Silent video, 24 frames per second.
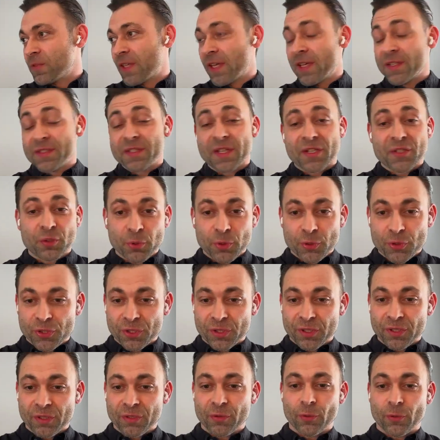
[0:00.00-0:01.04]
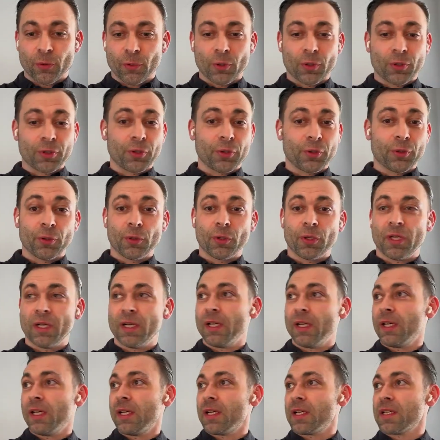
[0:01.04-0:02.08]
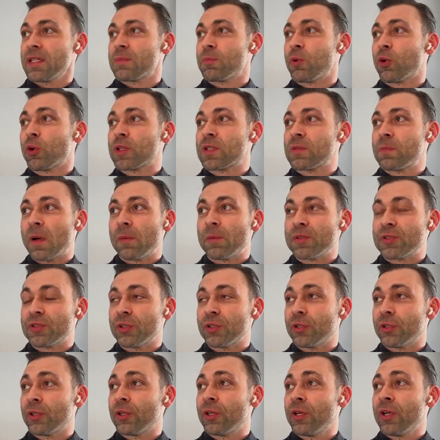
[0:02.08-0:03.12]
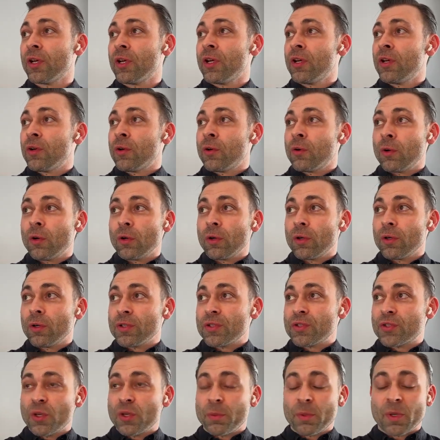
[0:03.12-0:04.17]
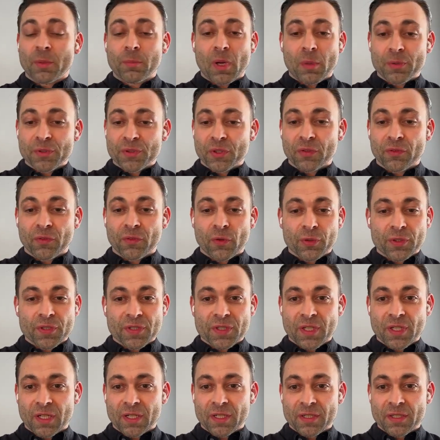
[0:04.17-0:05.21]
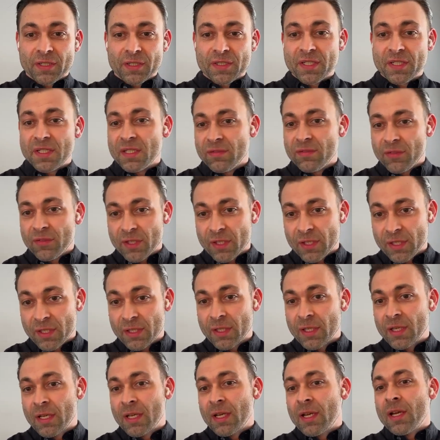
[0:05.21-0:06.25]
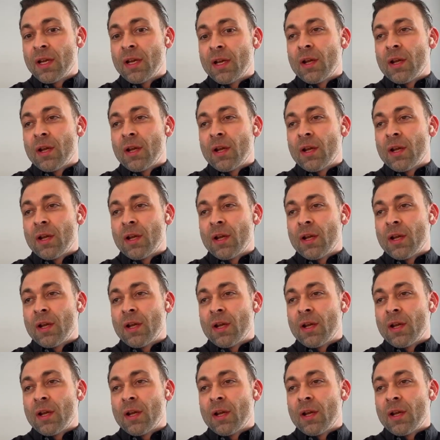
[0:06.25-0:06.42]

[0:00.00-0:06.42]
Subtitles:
sales attribution, or you're a sports publisher or a streaming publisher focused on CTV,